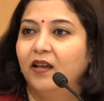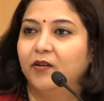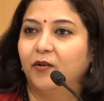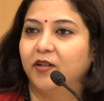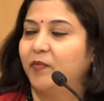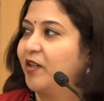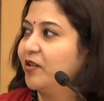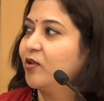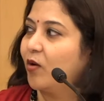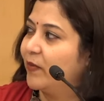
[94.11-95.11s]
You know,
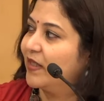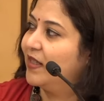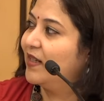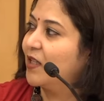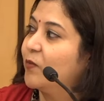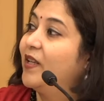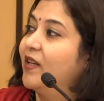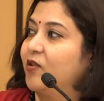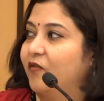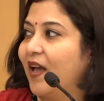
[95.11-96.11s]
depression is always seen as
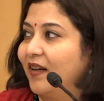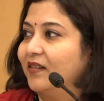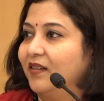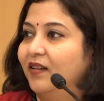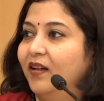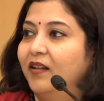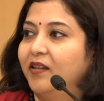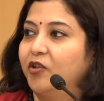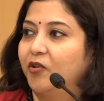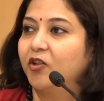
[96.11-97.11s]
weakness of character,
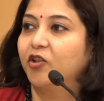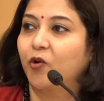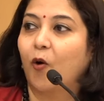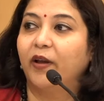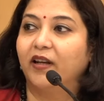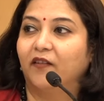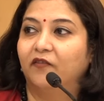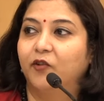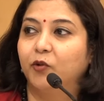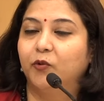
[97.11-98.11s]
that you're not strong
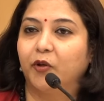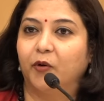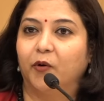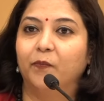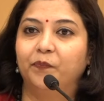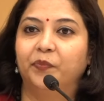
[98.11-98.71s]
enough to, you know,